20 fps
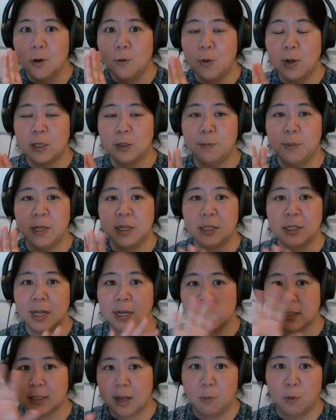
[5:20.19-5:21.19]
which means
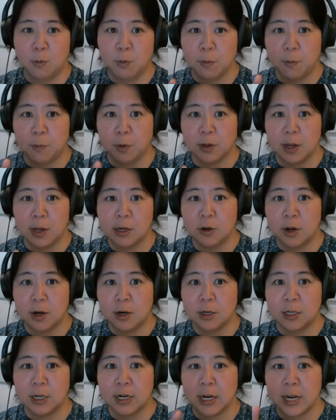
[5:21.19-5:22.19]
that sum of the potential
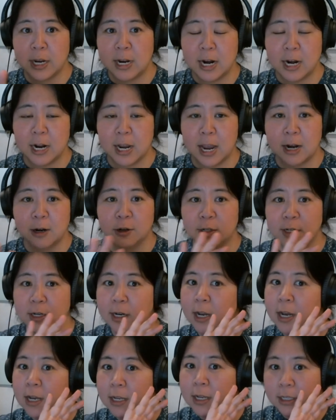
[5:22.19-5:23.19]
energy and kinetic
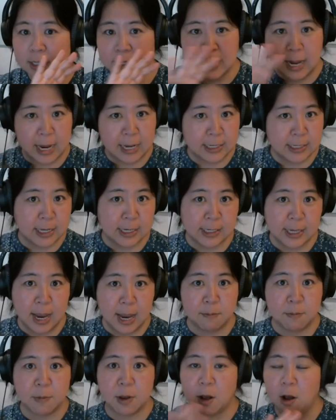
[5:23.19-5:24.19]
energy stays the
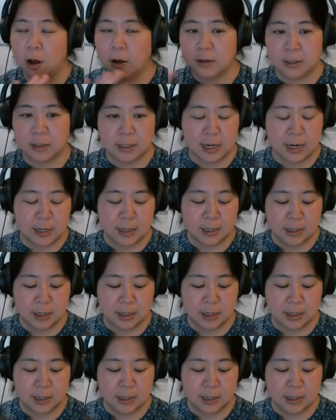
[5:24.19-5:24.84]
same, constant.